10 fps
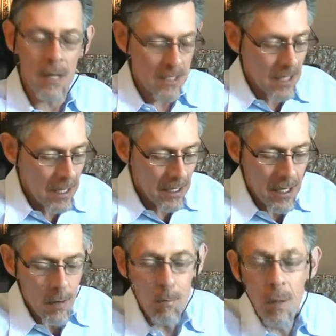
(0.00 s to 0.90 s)
It's like
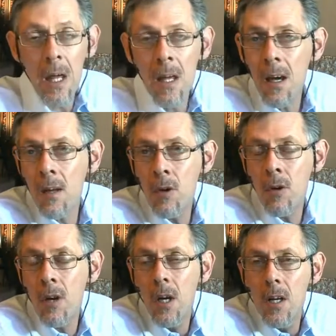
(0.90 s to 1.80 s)
being
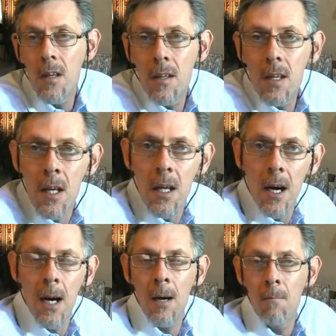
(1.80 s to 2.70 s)
under the
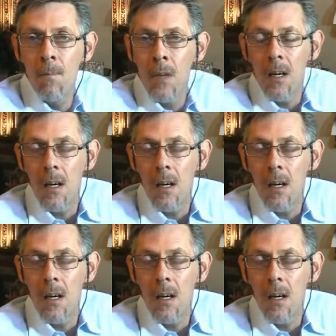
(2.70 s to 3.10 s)
um,